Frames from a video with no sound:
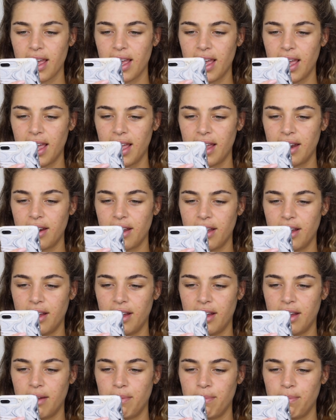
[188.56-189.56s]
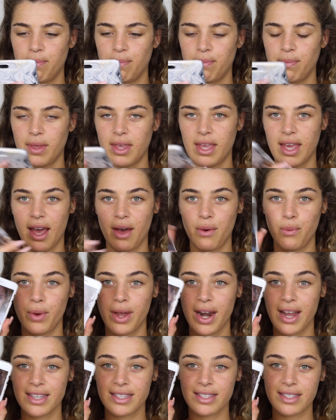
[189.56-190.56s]
And um, yeah,
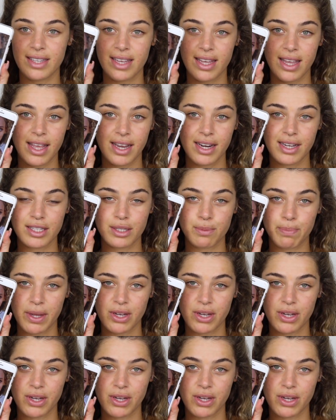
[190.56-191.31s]
what I see in this